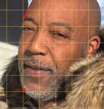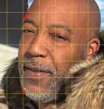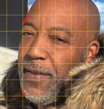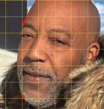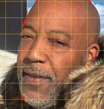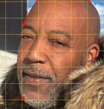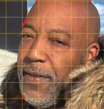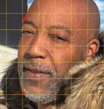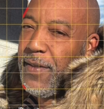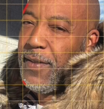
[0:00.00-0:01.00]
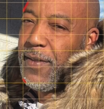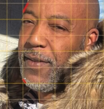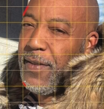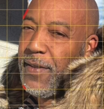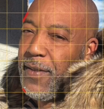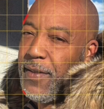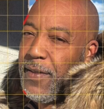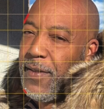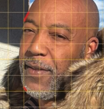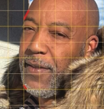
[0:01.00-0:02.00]
ones to start off with. And you can
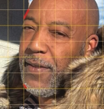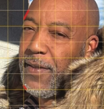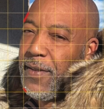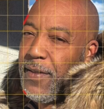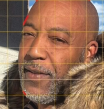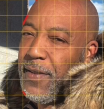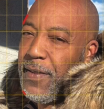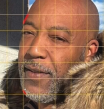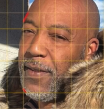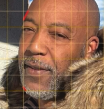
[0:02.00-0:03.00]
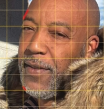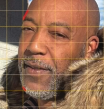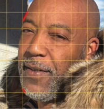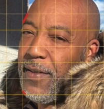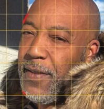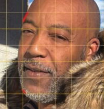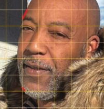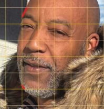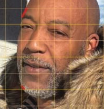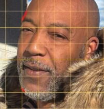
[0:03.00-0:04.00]
also find them
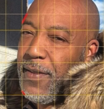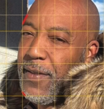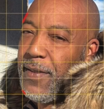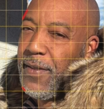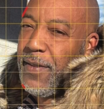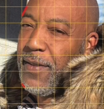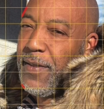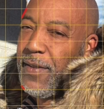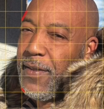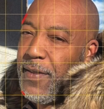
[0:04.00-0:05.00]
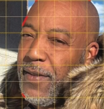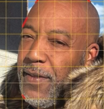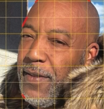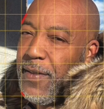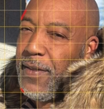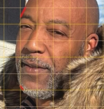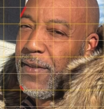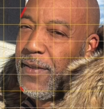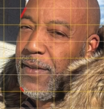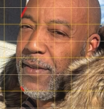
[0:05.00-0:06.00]
in the negative spaces as well.
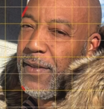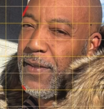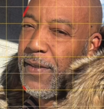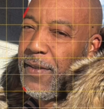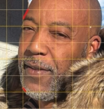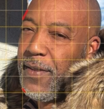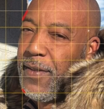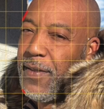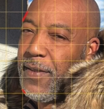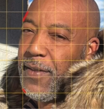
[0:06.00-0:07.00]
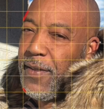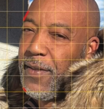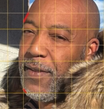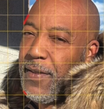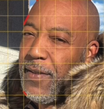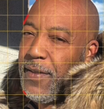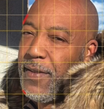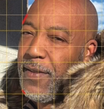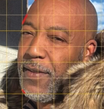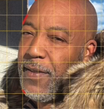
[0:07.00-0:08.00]
So like in this square here,